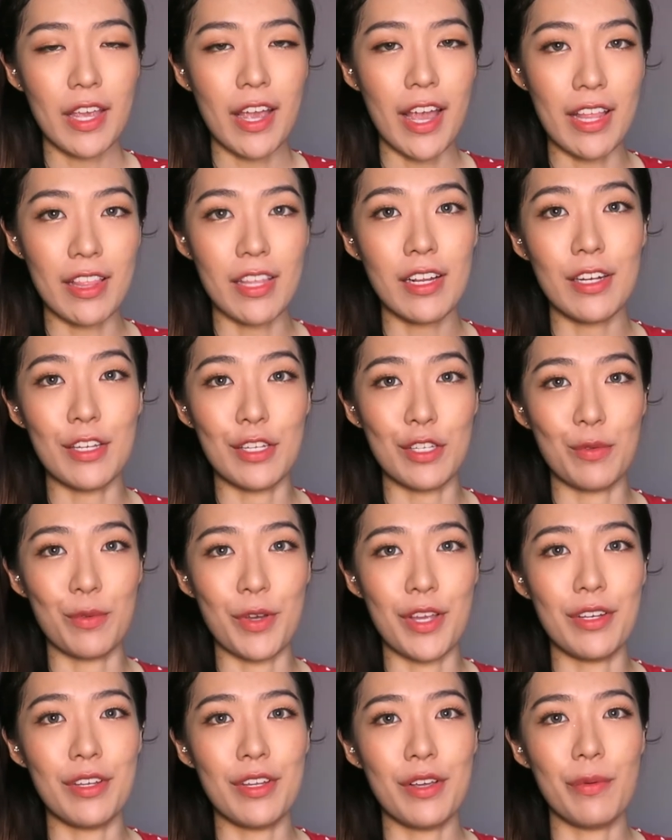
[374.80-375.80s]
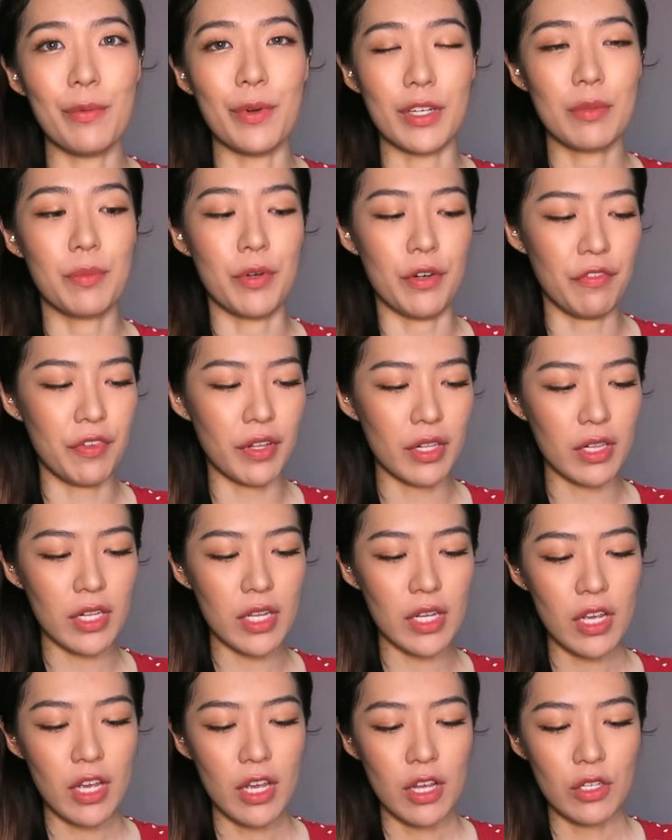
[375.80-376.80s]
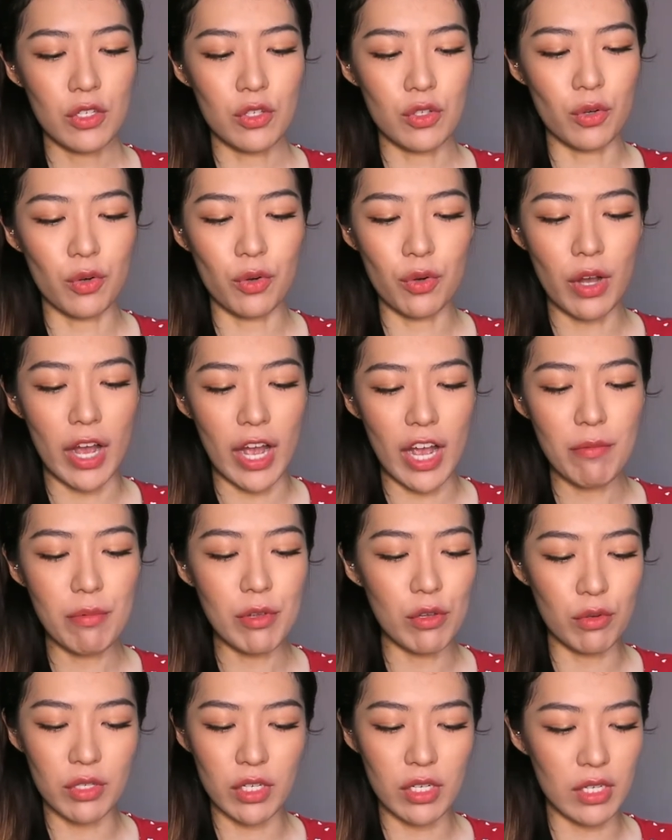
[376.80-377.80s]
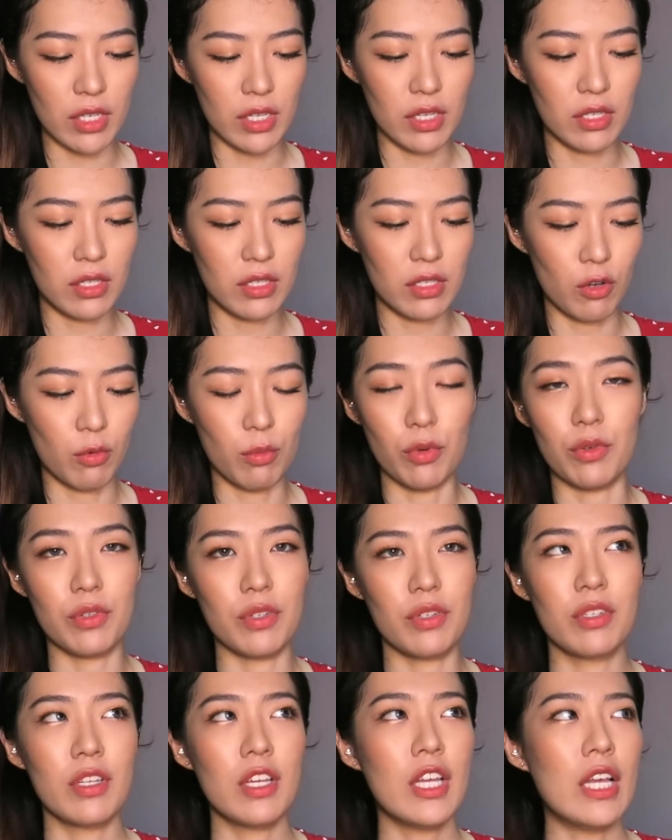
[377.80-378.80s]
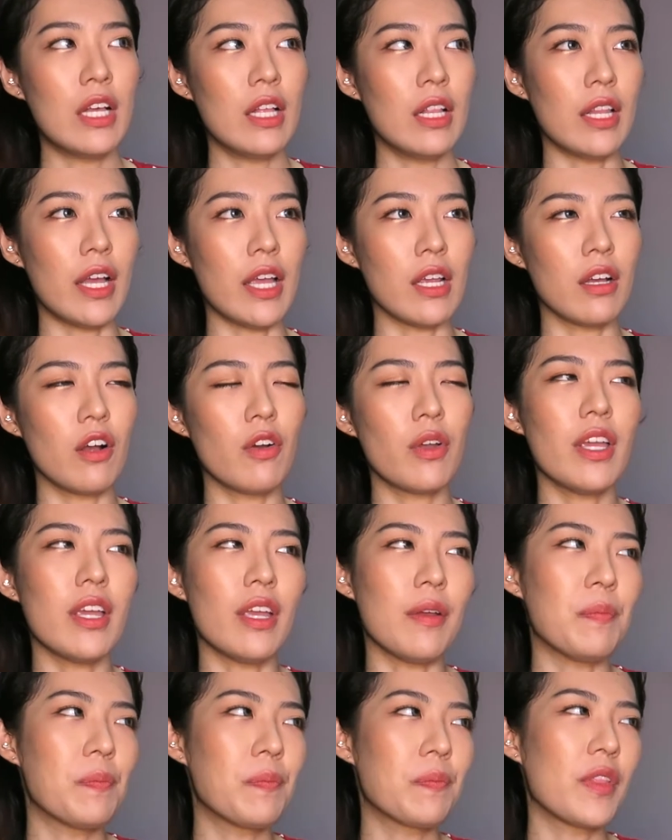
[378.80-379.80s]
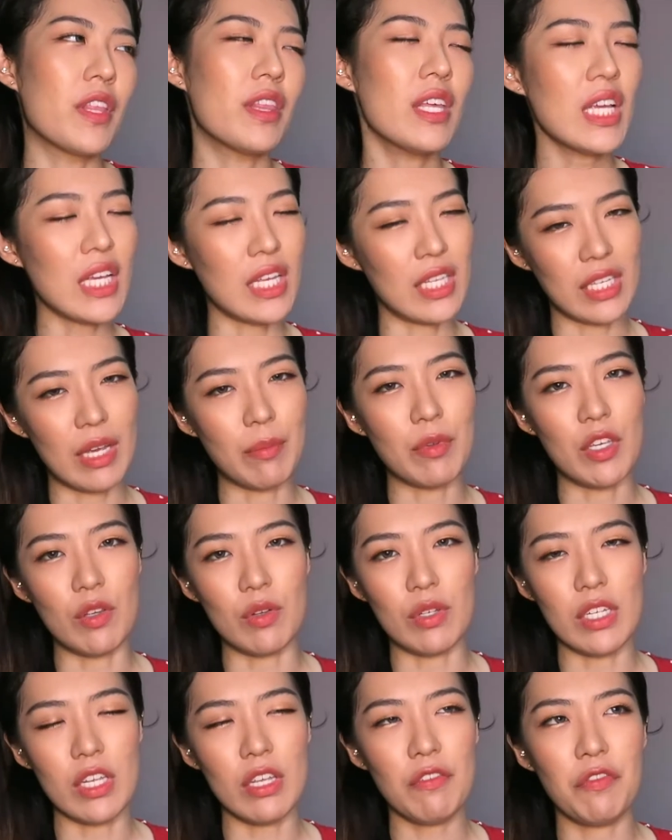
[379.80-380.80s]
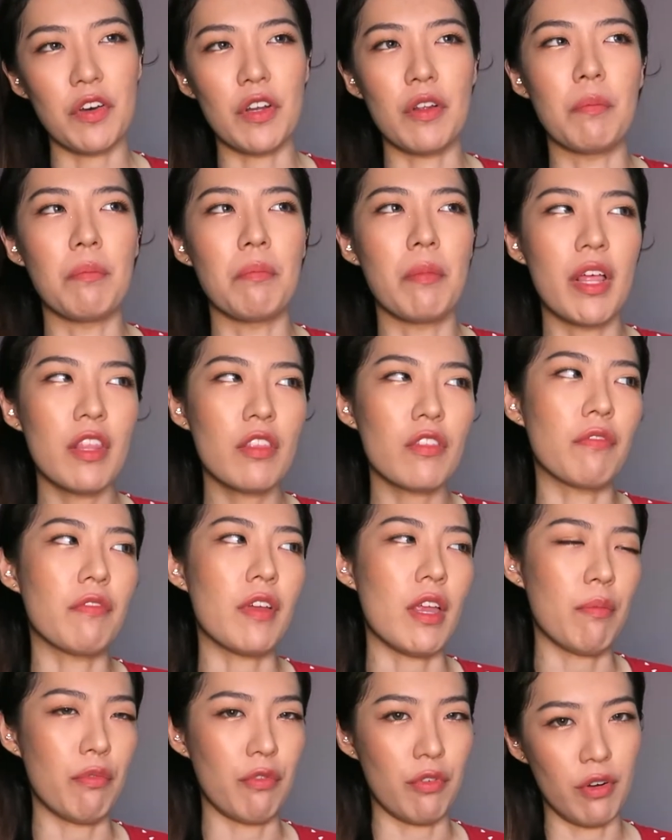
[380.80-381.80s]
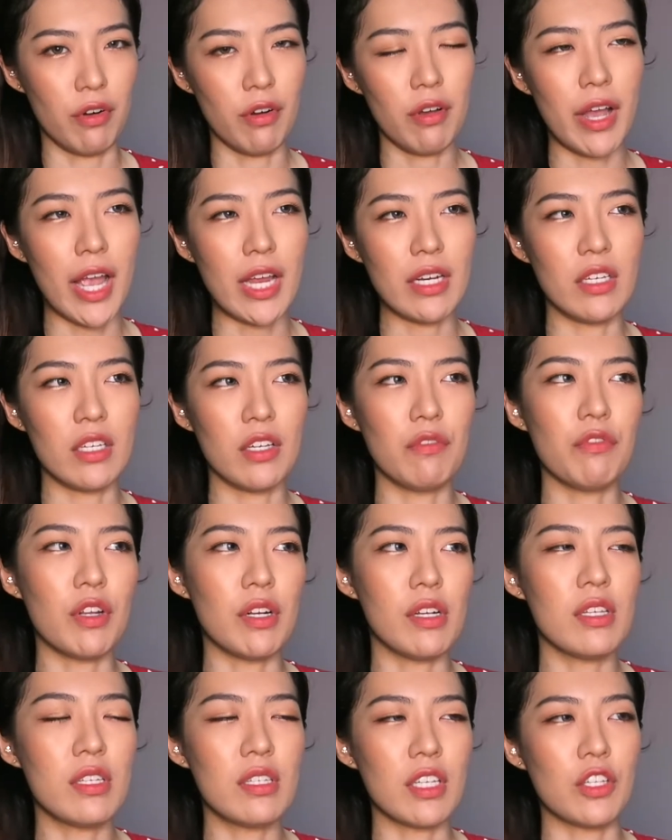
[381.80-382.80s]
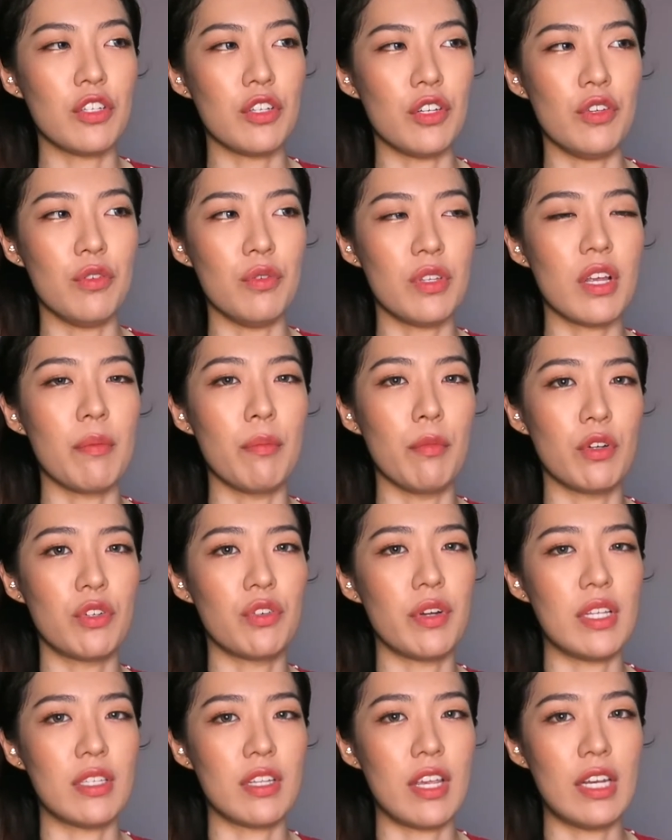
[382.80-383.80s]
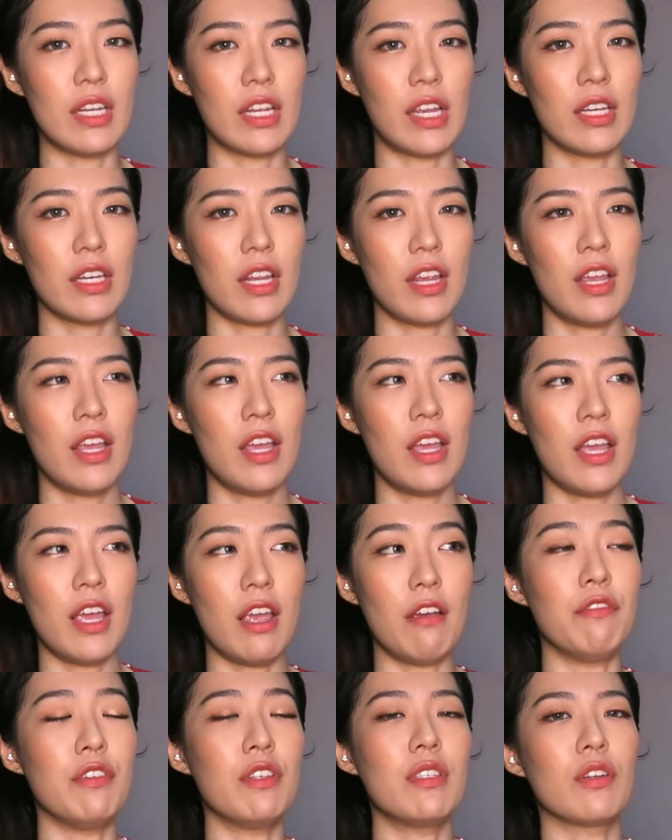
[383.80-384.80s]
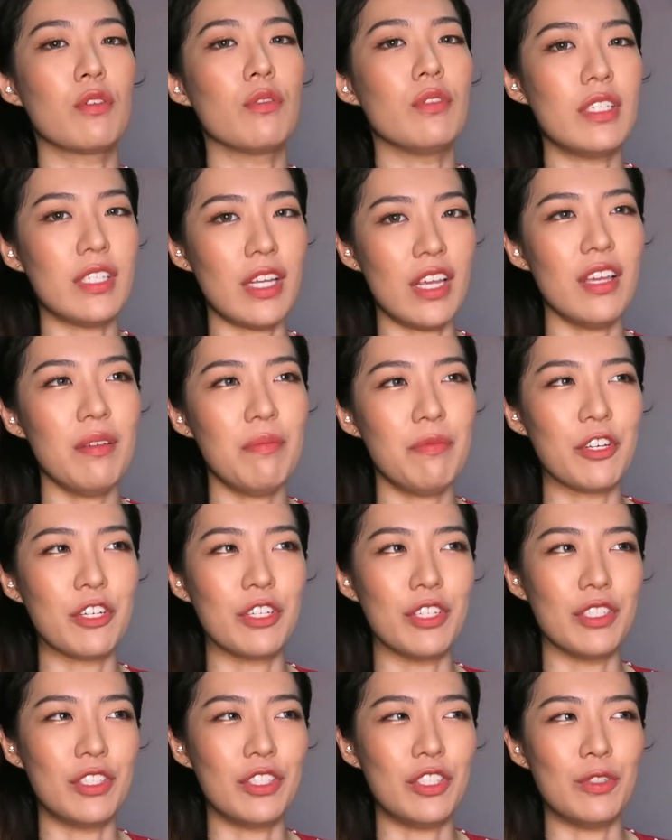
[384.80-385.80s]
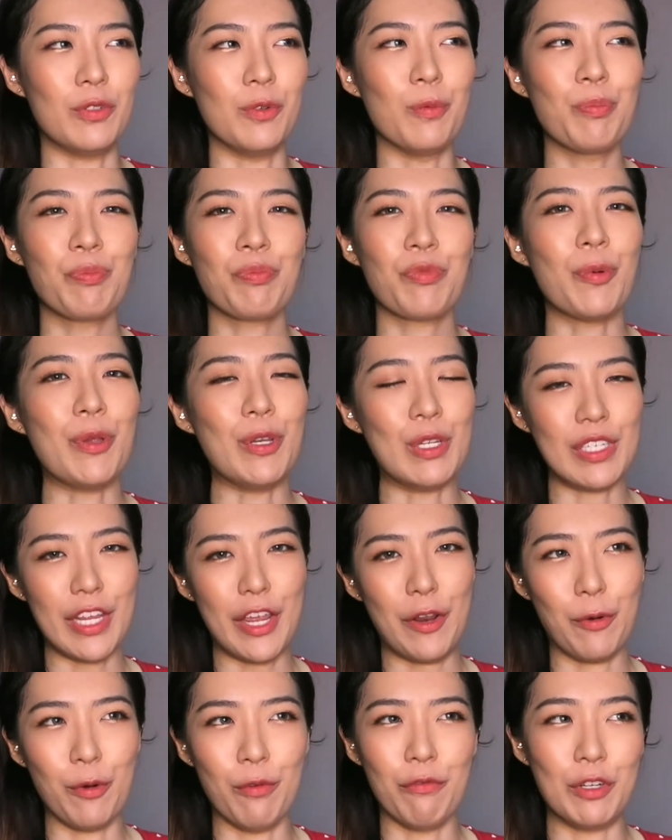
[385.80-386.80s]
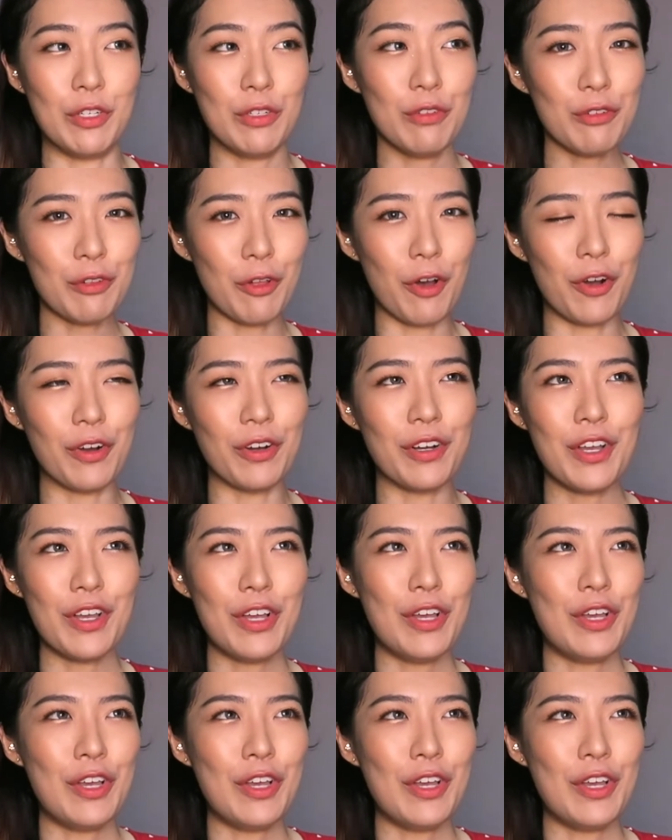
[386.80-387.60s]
I think this one works perfectly. So I've been using this almost like, okay, the thing is, I'm guilty. For the month of April, I didn't really stick to using a moisturizer at night every single day because, you know, when you stay at home for too long,